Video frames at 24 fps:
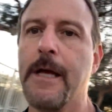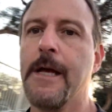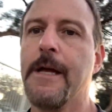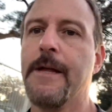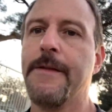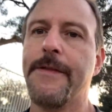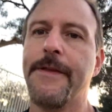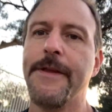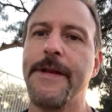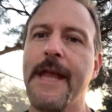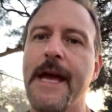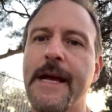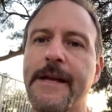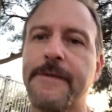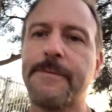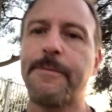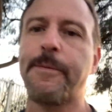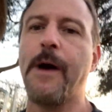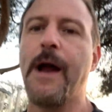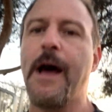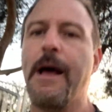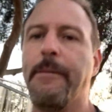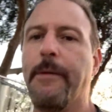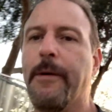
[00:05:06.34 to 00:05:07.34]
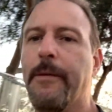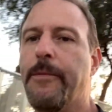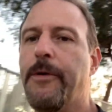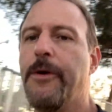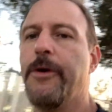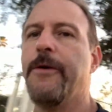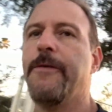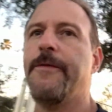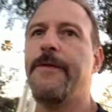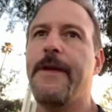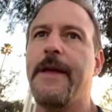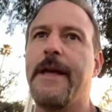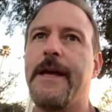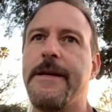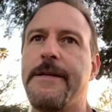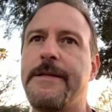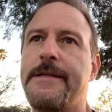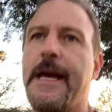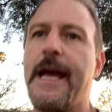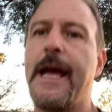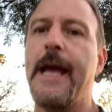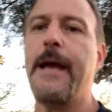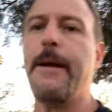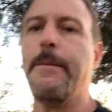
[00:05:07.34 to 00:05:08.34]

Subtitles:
The next primal move is a